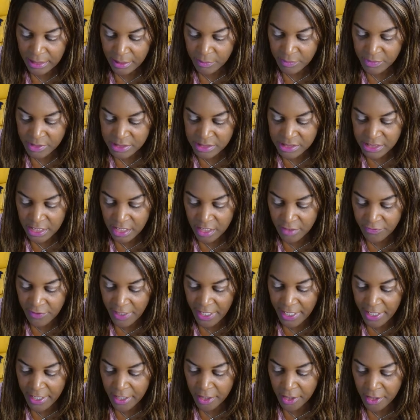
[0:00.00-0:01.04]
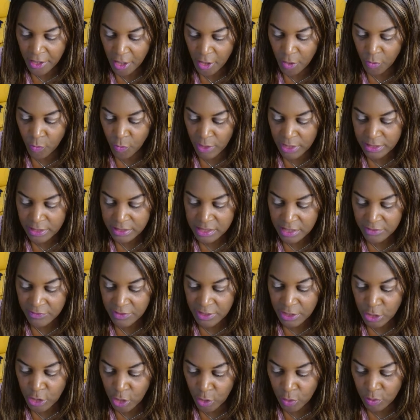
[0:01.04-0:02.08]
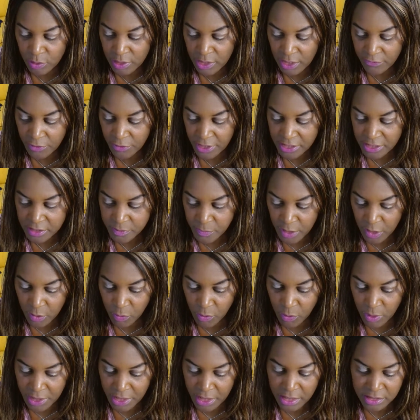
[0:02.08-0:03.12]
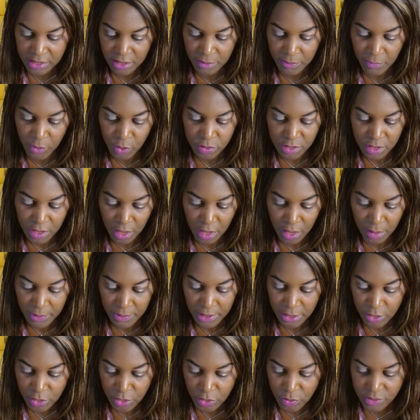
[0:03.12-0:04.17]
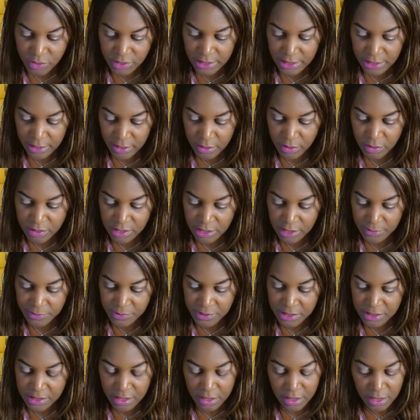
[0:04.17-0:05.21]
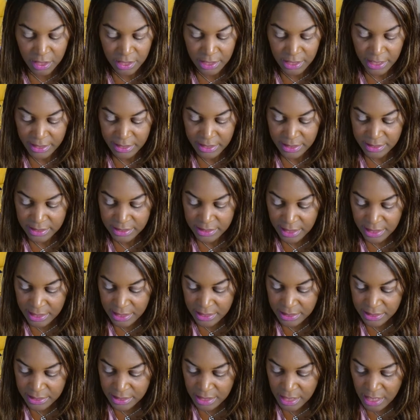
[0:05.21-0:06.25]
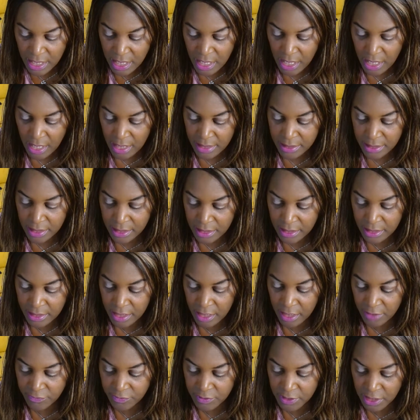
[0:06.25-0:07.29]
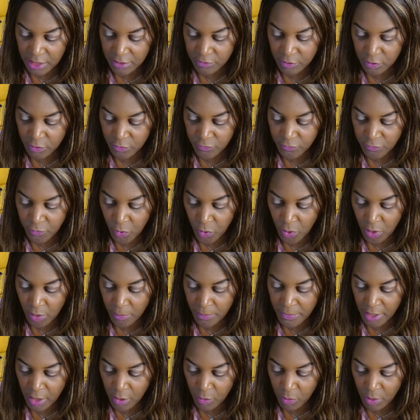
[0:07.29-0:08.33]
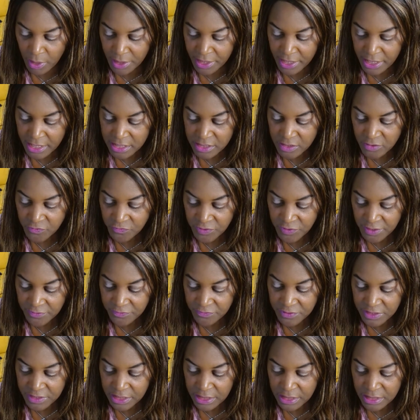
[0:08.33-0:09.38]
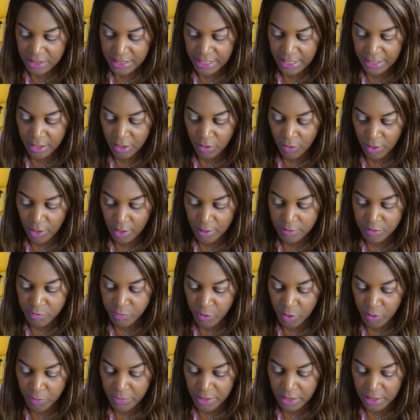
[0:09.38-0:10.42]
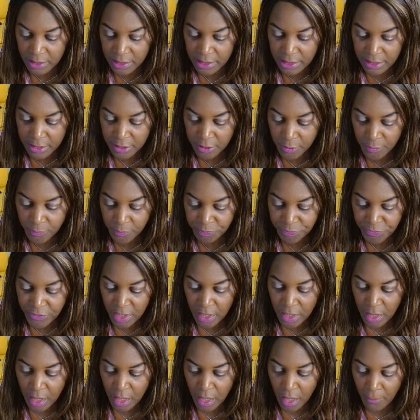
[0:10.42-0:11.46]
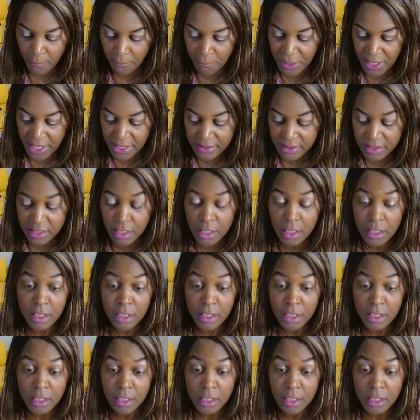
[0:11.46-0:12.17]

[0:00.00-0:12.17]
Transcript: set at a relatively low level, as marijuana is the most commonly used illegal substance in the United States. The cutoff level for marijuana is 50 nanograms per milliliter, but the